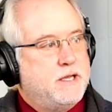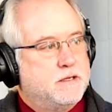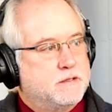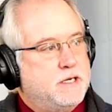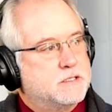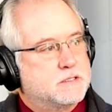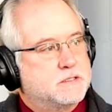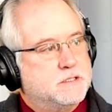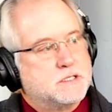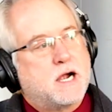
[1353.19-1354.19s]
it less
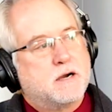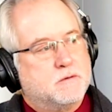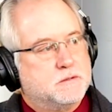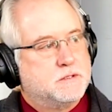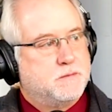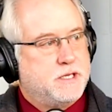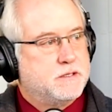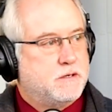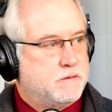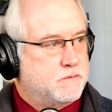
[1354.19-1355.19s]
desirable to be a
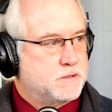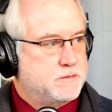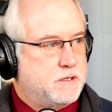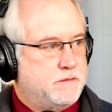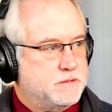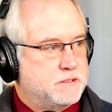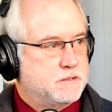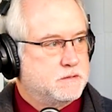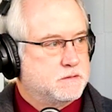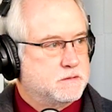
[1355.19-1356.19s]
law enforcement
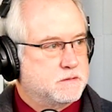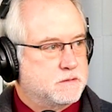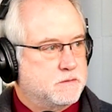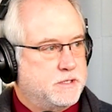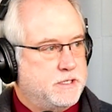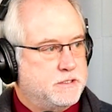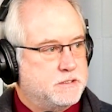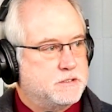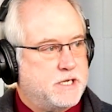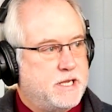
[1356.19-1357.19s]
officer. So we need to
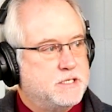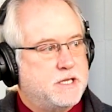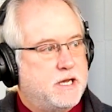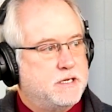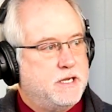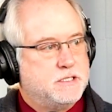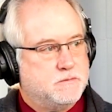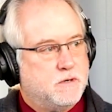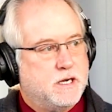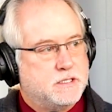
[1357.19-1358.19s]
change that
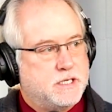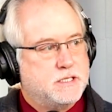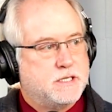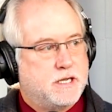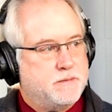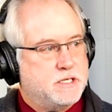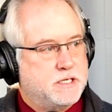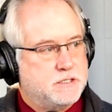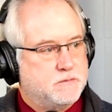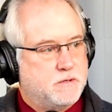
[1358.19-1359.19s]
nationwide, change that image
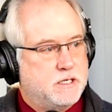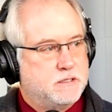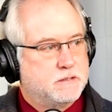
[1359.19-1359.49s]
nationwide.